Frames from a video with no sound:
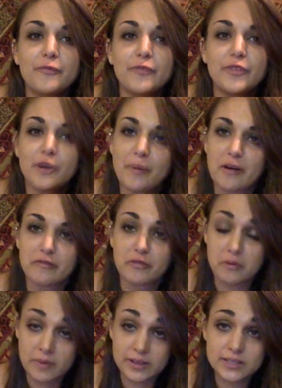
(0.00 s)
So about
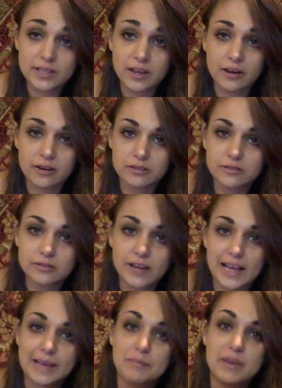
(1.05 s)
4 months ago,
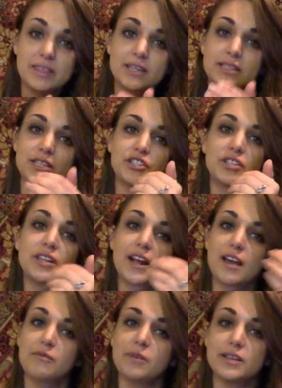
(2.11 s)
I made the decision that
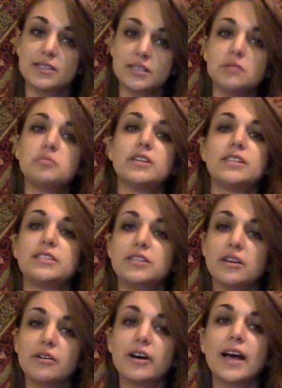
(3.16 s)
I was in the place to
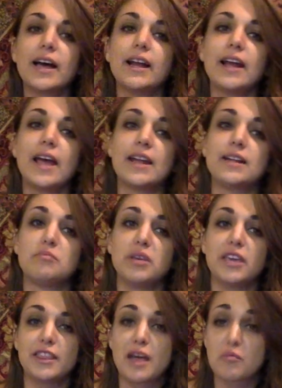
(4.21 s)
go ahead and
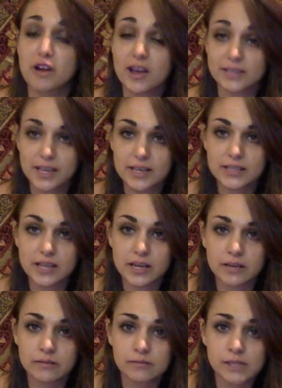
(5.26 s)
begin that process.
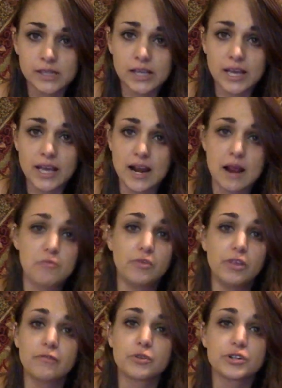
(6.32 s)
And I'm
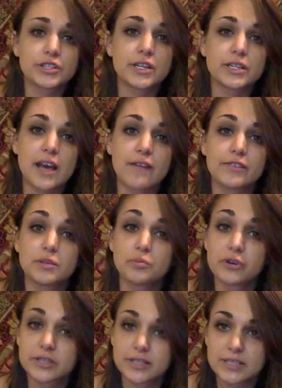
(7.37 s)
really fortunate to have a
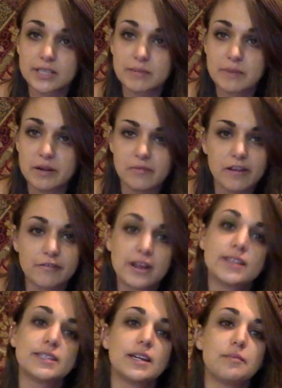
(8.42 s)
support system in my
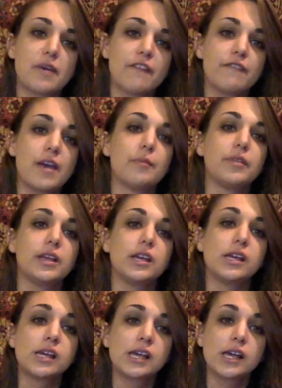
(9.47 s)
friends and in my
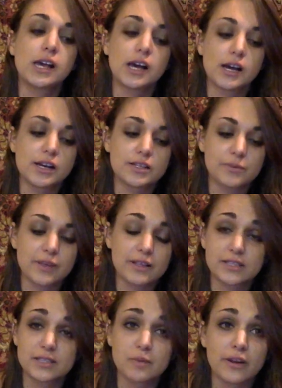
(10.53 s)
family, as well as
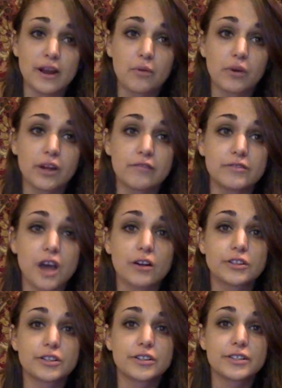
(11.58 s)
a small network of
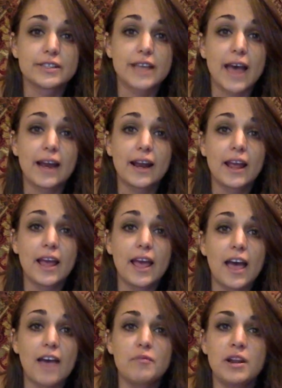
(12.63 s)
doctors that
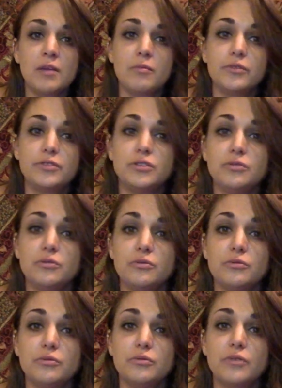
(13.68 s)
have been able
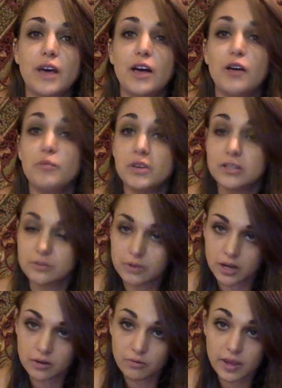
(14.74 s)
to help me do
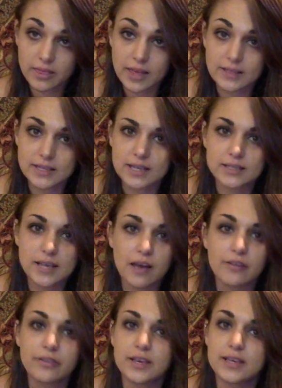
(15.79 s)
it in a way that's as
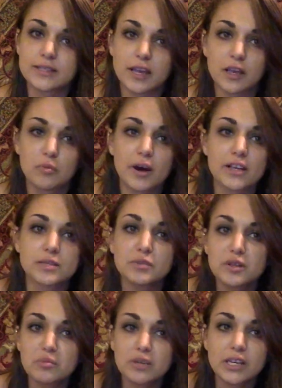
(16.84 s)
healthy as it could
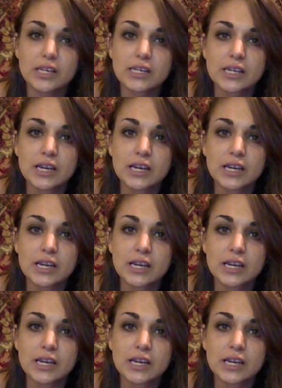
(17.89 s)
possibly be.